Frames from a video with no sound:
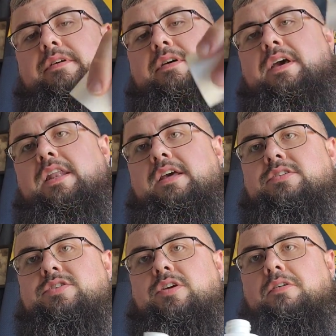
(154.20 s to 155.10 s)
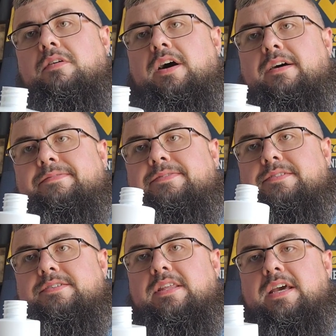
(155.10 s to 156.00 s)
And then screw off
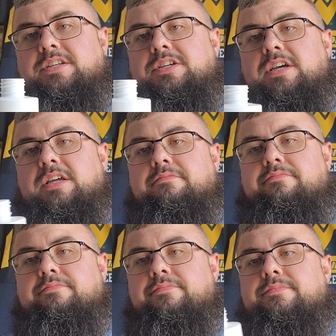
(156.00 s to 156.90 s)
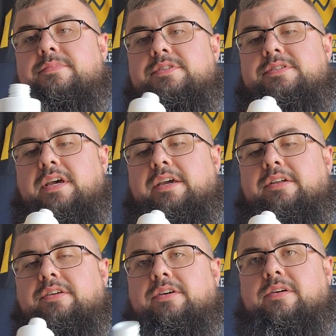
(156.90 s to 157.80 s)
so that you can take a
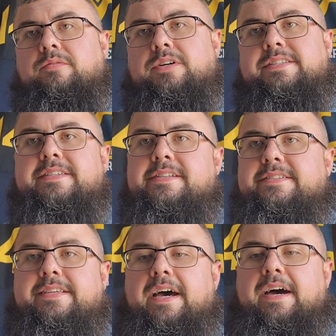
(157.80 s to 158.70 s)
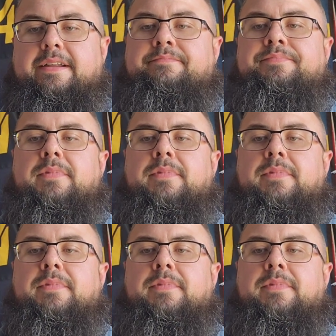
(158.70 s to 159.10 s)
look at what's inside.